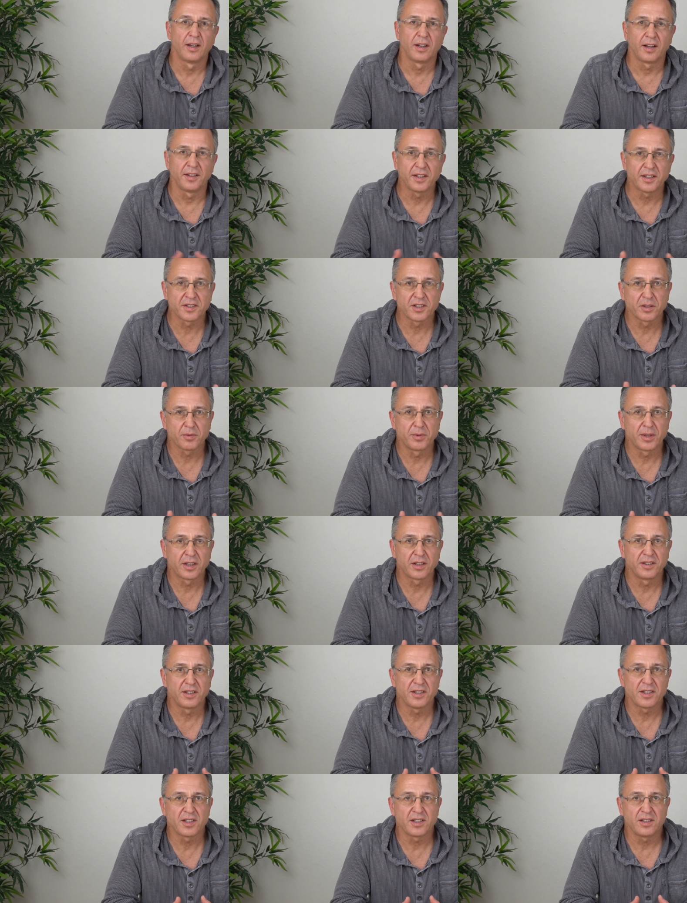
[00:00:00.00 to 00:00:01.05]
Another quick and
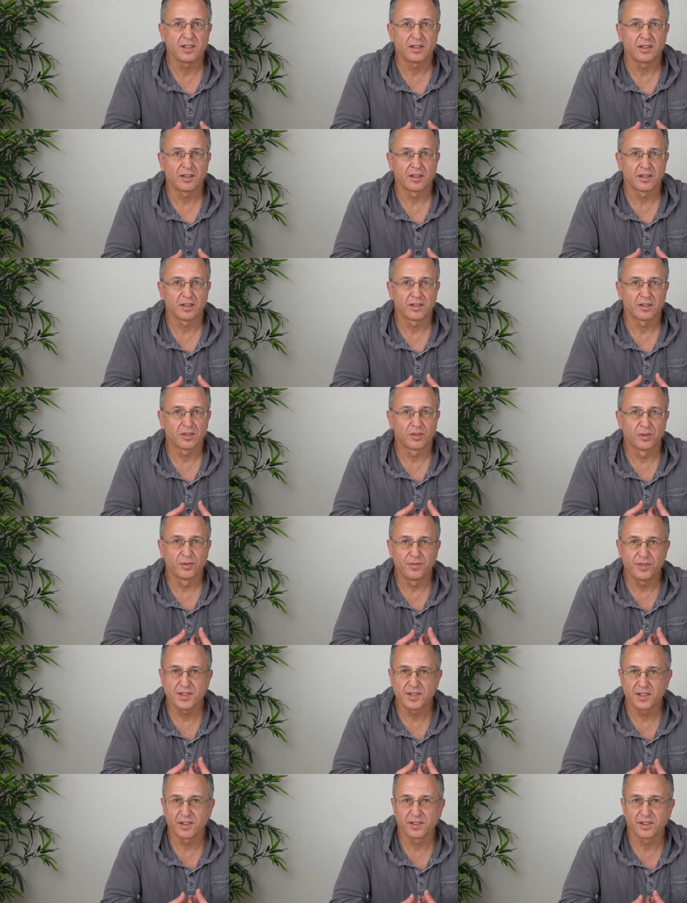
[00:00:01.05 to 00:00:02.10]
easy to
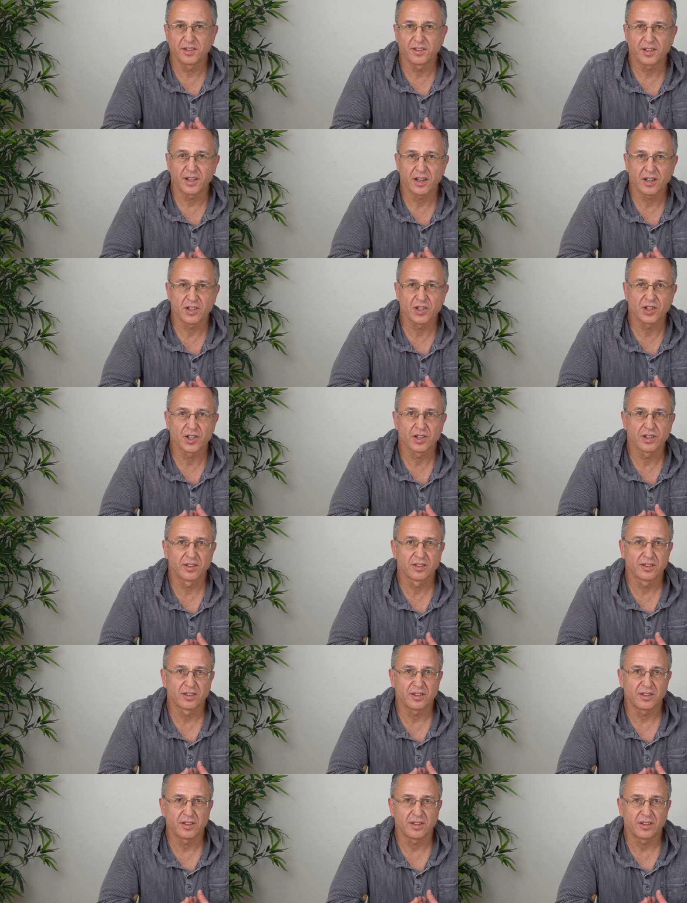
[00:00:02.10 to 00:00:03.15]
visit
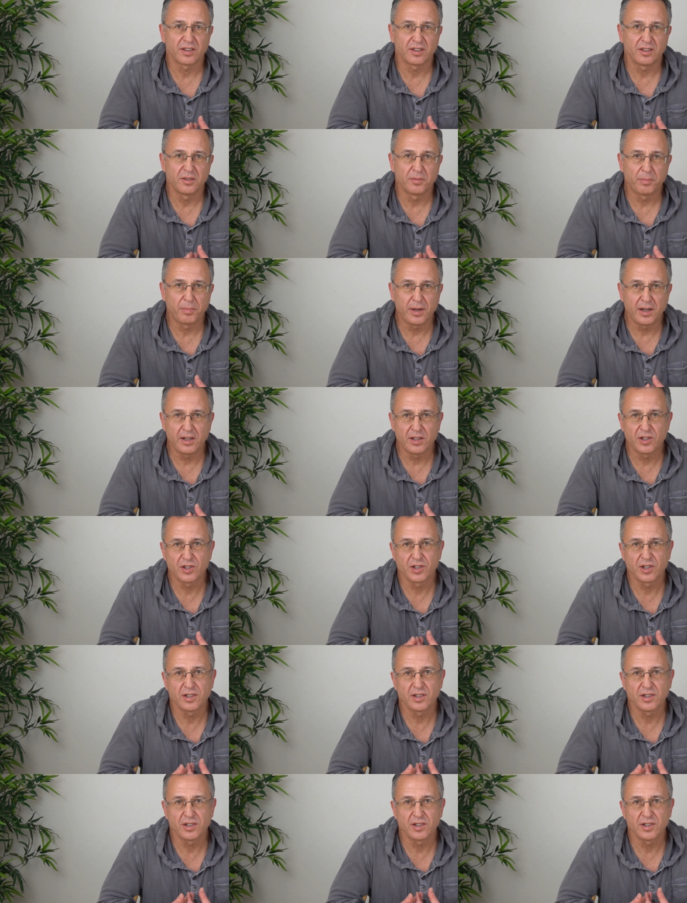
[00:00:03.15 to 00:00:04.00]
attraction in Page